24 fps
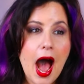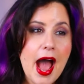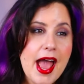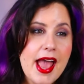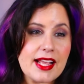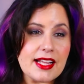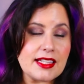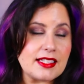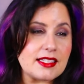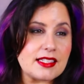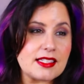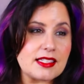
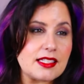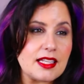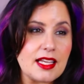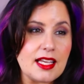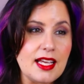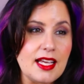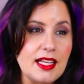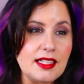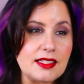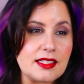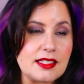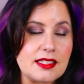
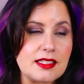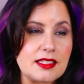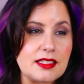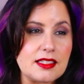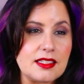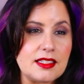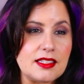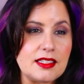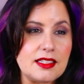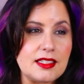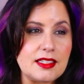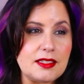it's
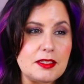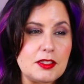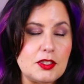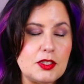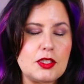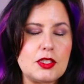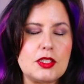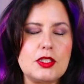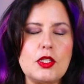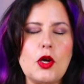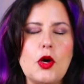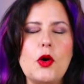
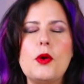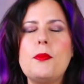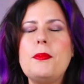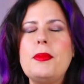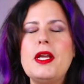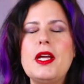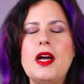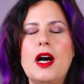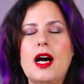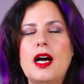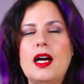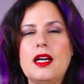so
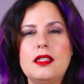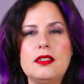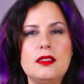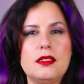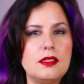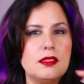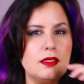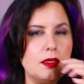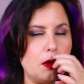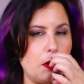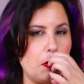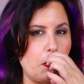beyond
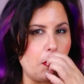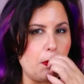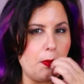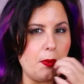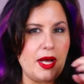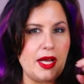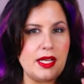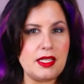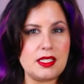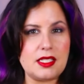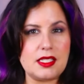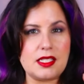
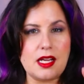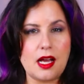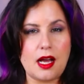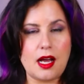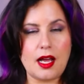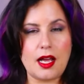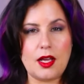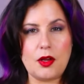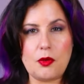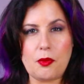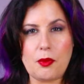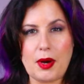what
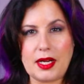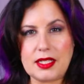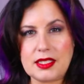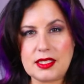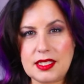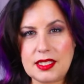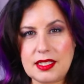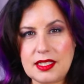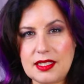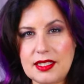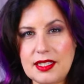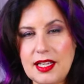I
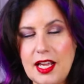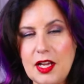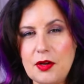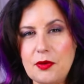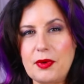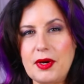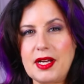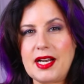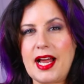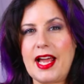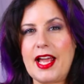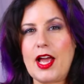wanted and
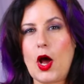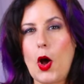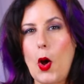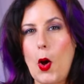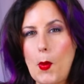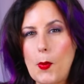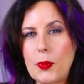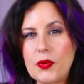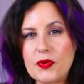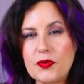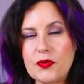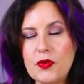what I
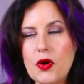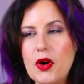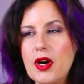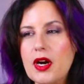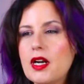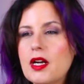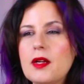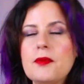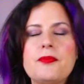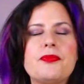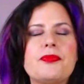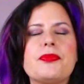hoped
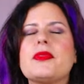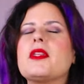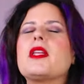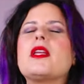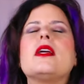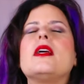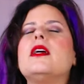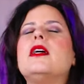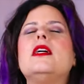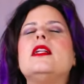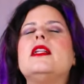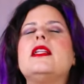for.
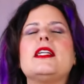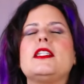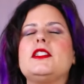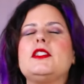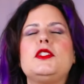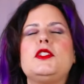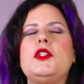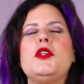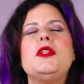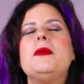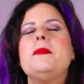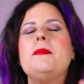
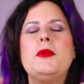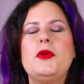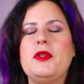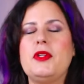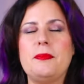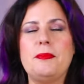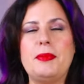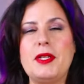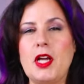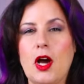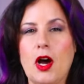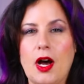To the moon
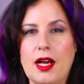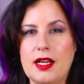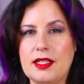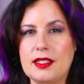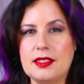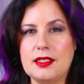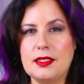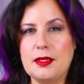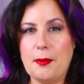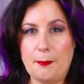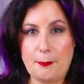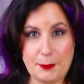and
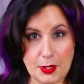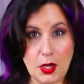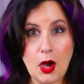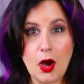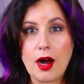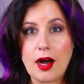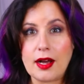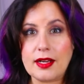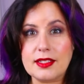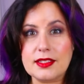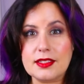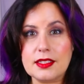beyond,
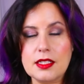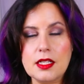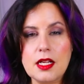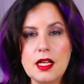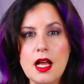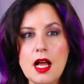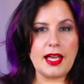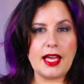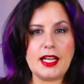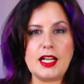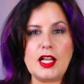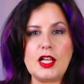beyond.
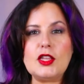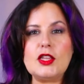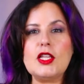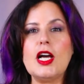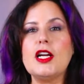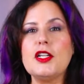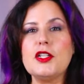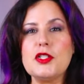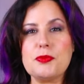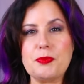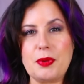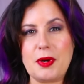And a
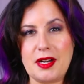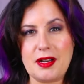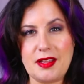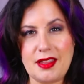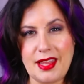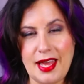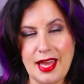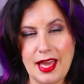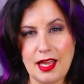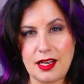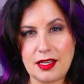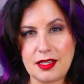large part of
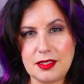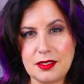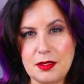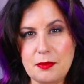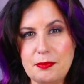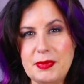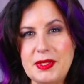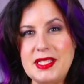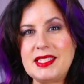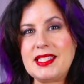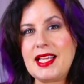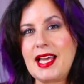that,
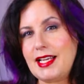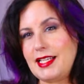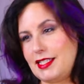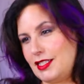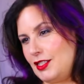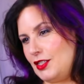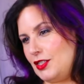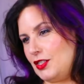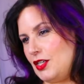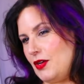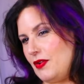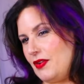besides
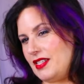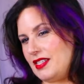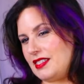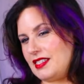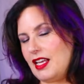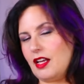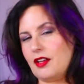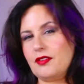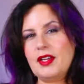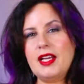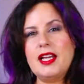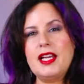the show
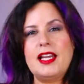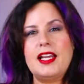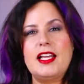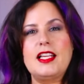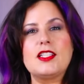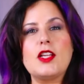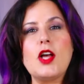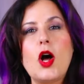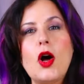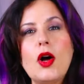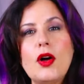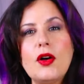itself,
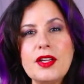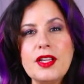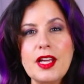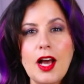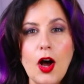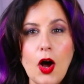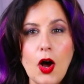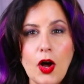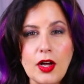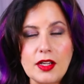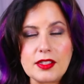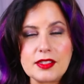is all
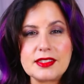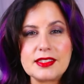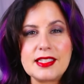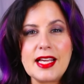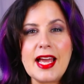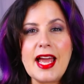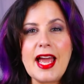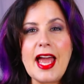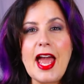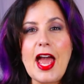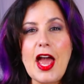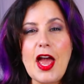y'alls,
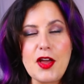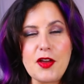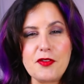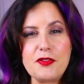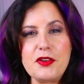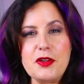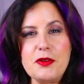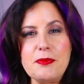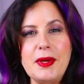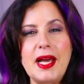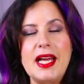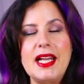
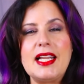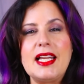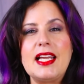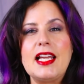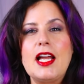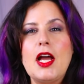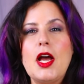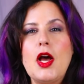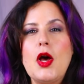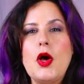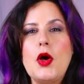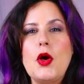
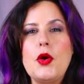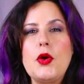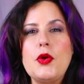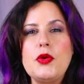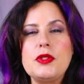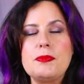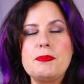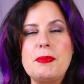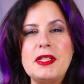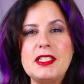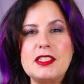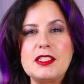everybody
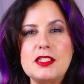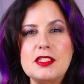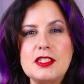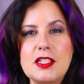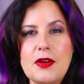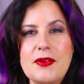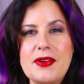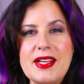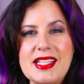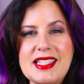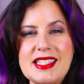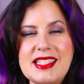who's been
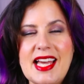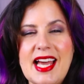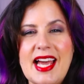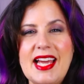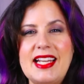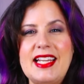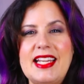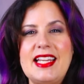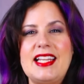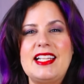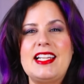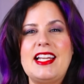so
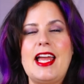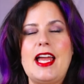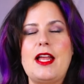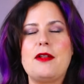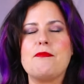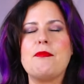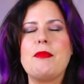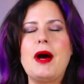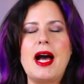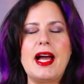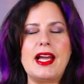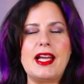excited
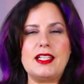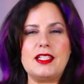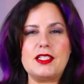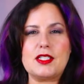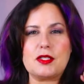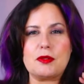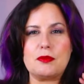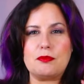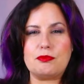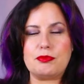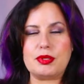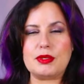and
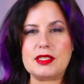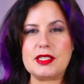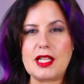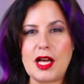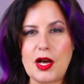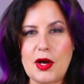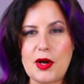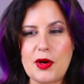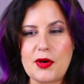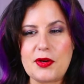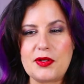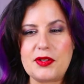minds
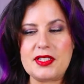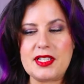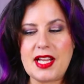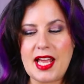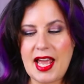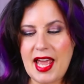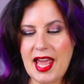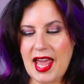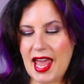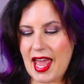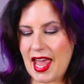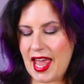blown
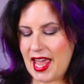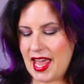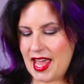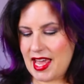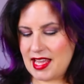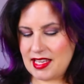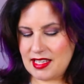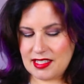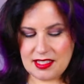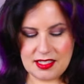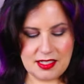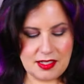
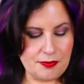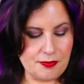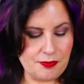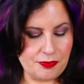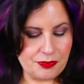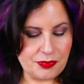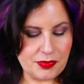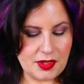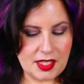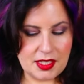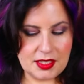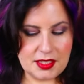and
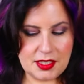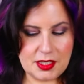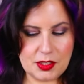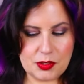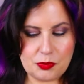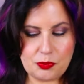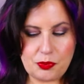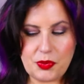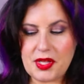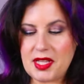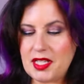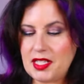
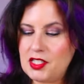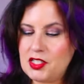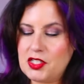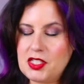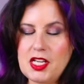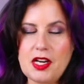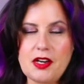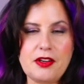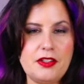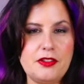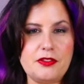just willing to share